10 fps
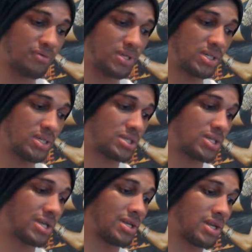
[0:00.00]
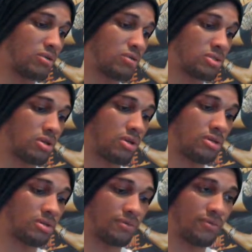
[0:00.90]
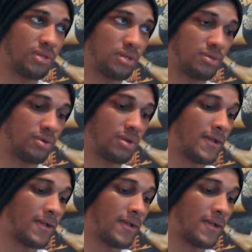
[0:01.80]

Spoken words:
Phoenix, and Aerostar, interfere,